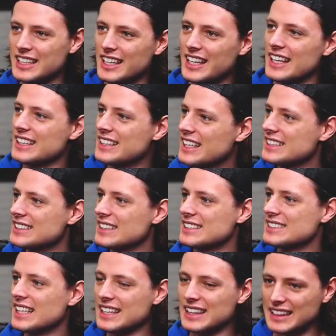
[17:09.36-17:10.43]
getting kicked in the
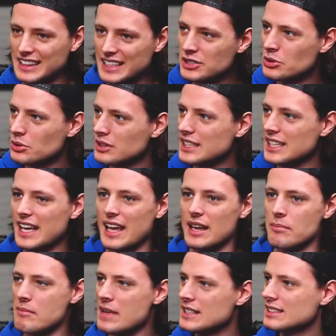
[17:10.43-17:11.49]
teeth literally
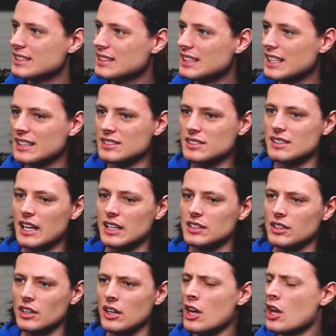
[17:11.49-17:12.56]
and mentally, and
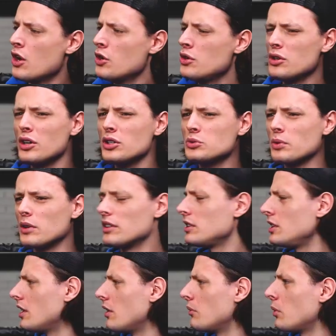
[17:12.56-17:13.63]
who knows
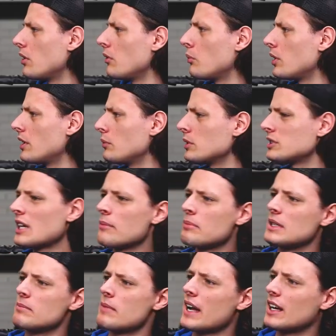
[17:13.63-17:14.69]
what's
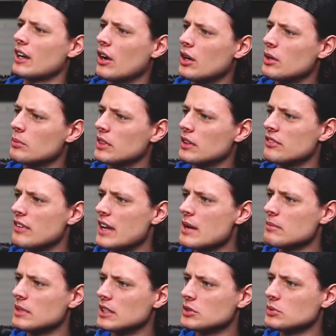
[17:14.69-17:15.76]
happening back at home with the
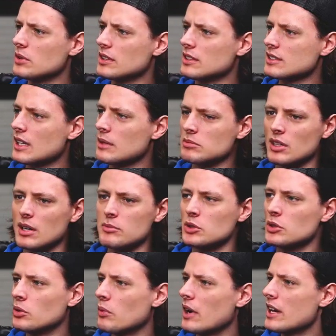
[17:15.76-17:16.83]
family as well. At the same time,
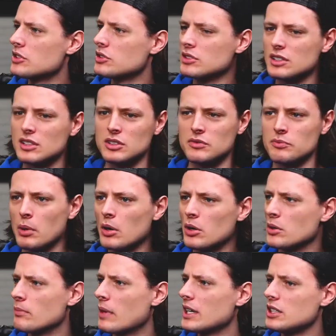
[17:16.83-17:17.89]
you're away, as you said, you
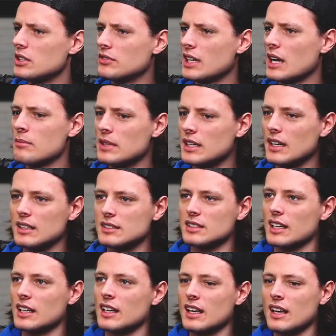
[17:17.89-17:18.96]
borrowed money, you've come here. It's
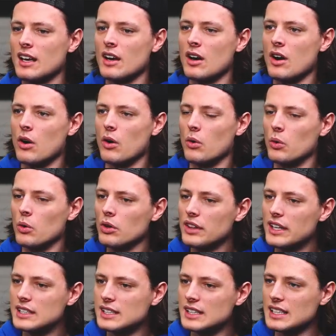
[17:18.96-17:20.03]
like all
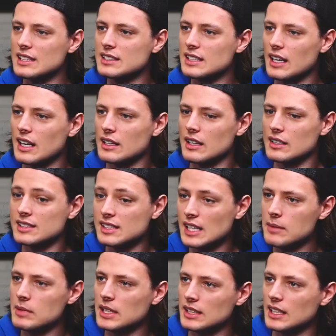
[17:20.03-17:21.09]
these things are
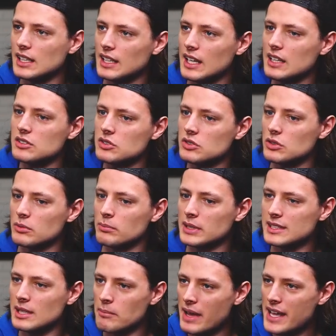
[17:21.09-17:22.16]
seemingly against you,
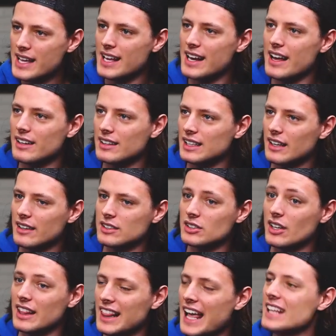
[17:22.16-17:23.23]
but to make it out on the other
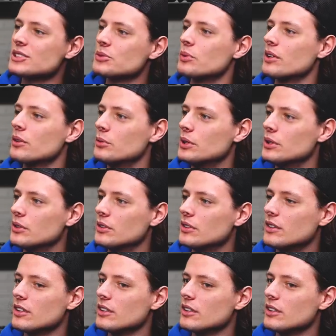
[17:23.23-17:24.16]
side, that's where the real